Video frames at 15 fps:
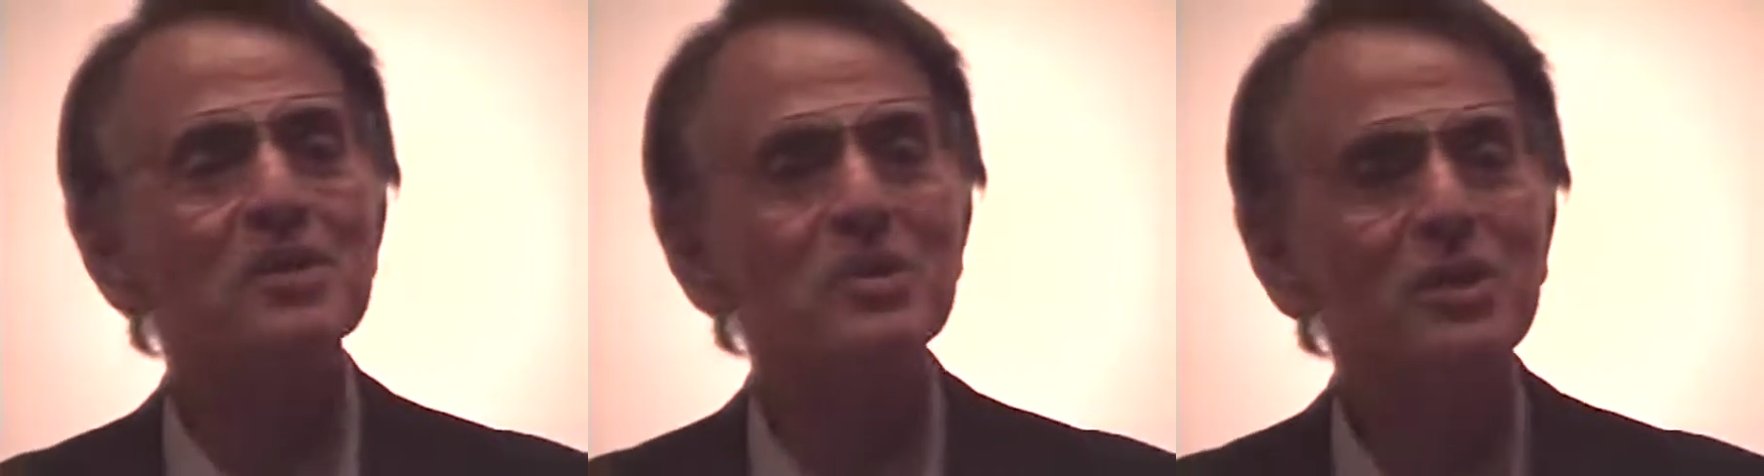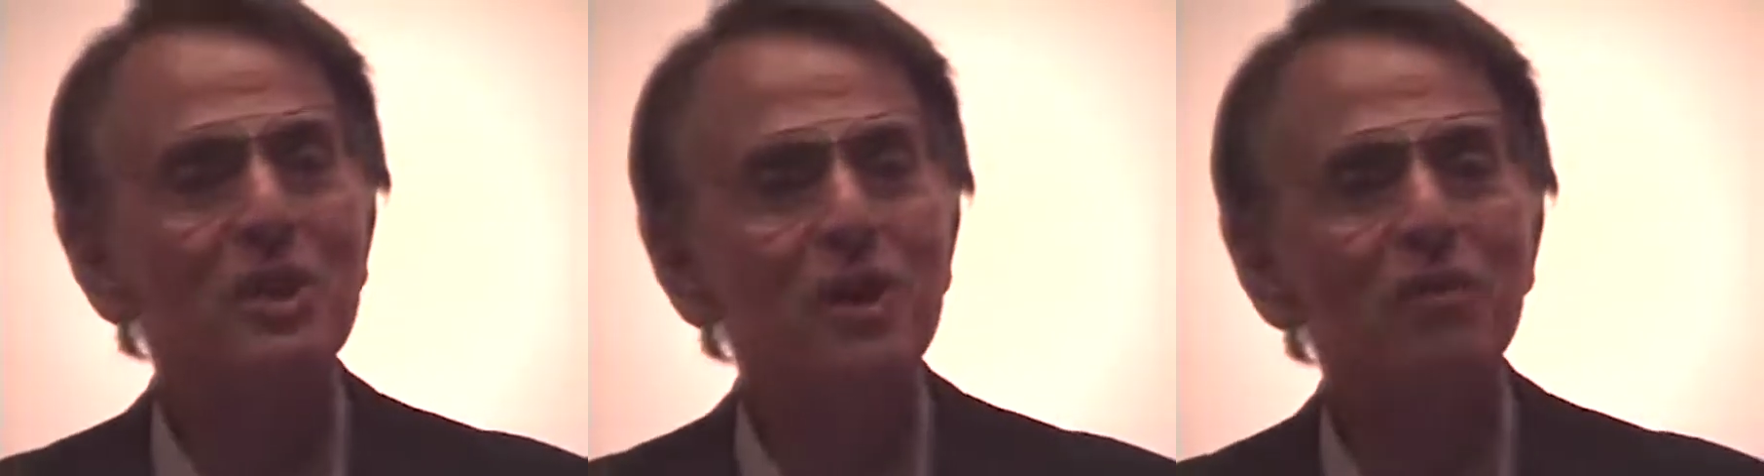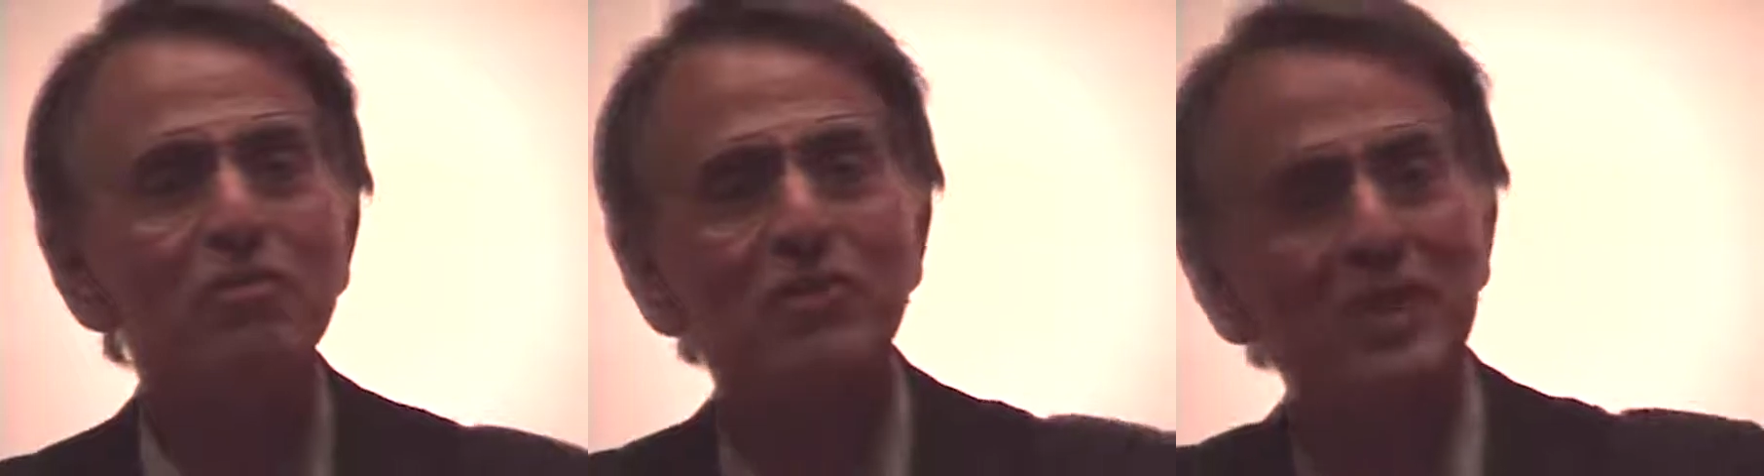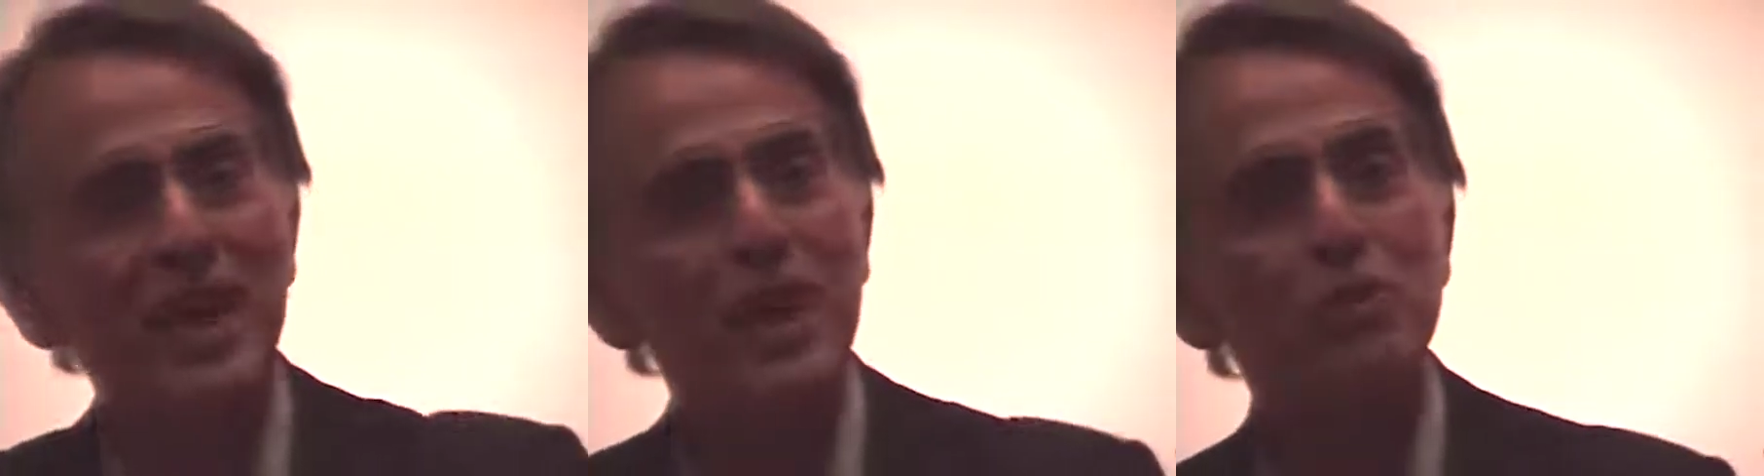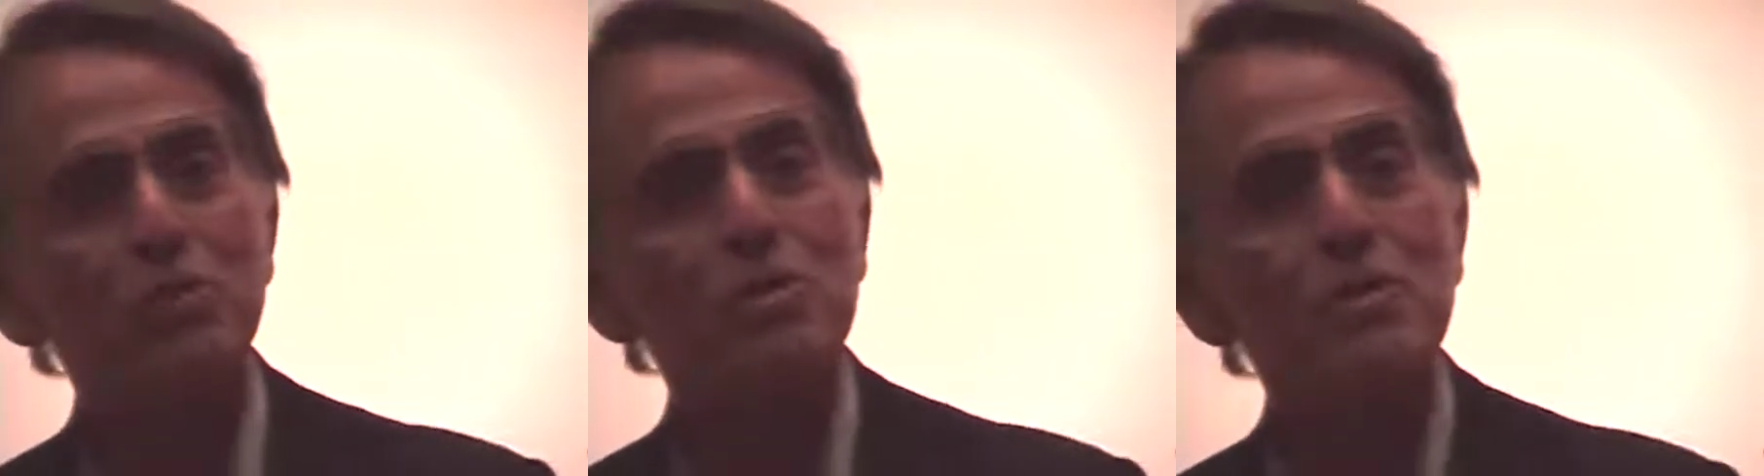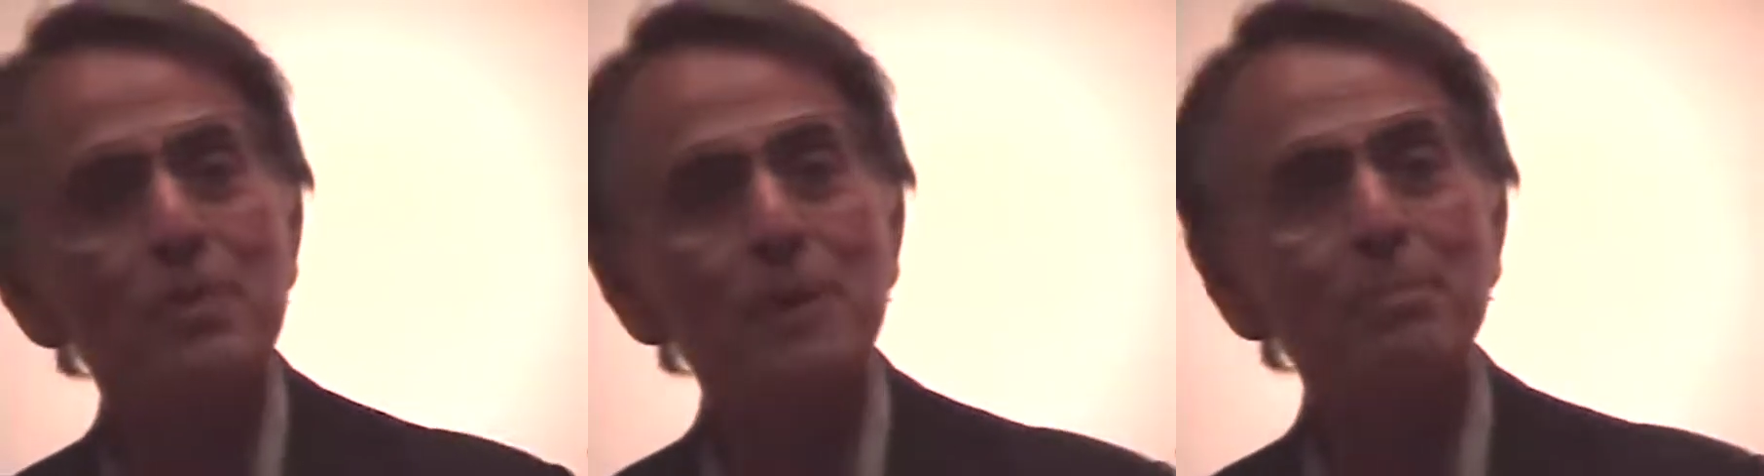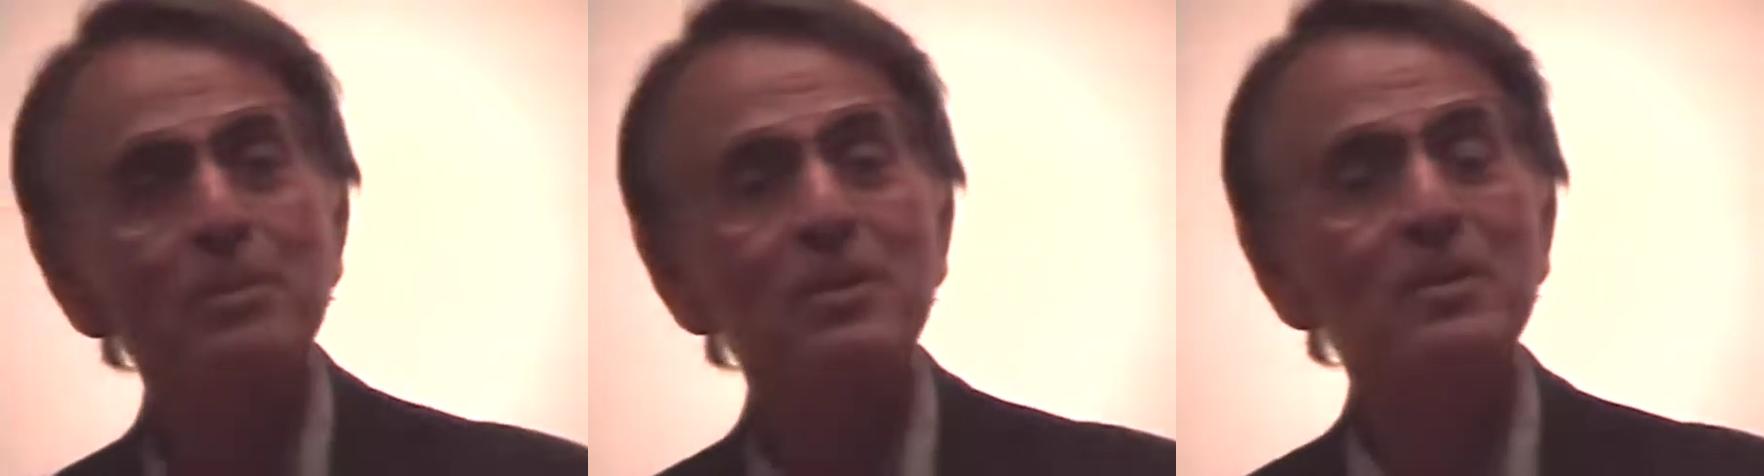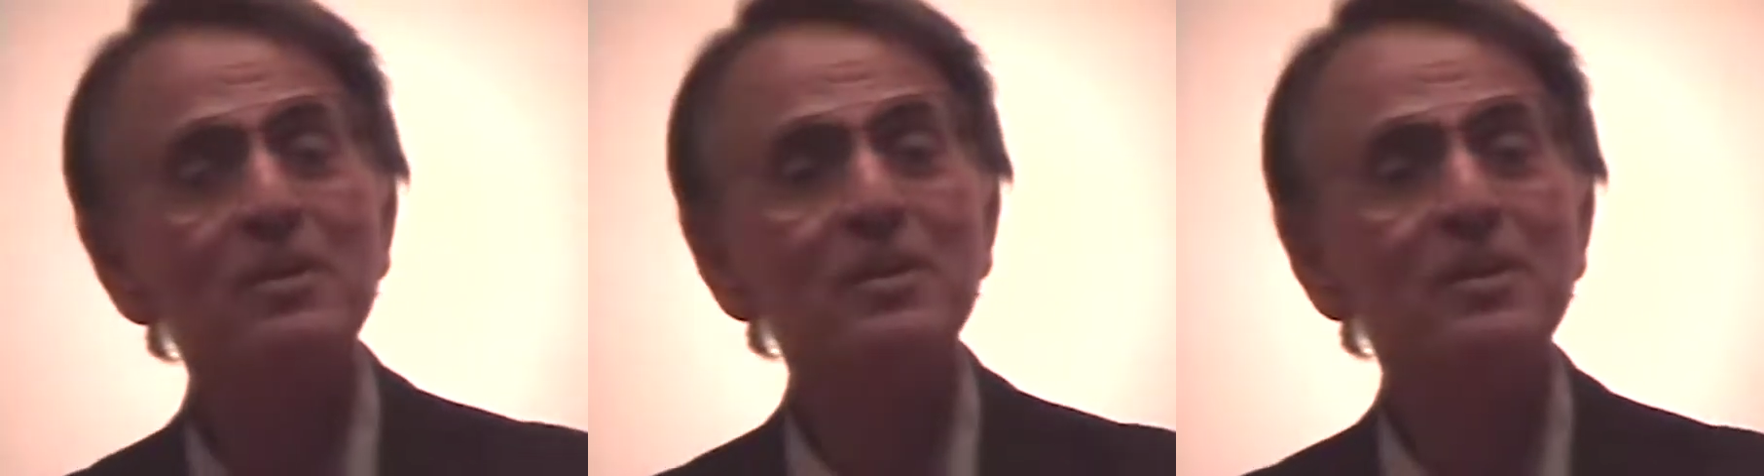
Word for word: in a huff gather them up,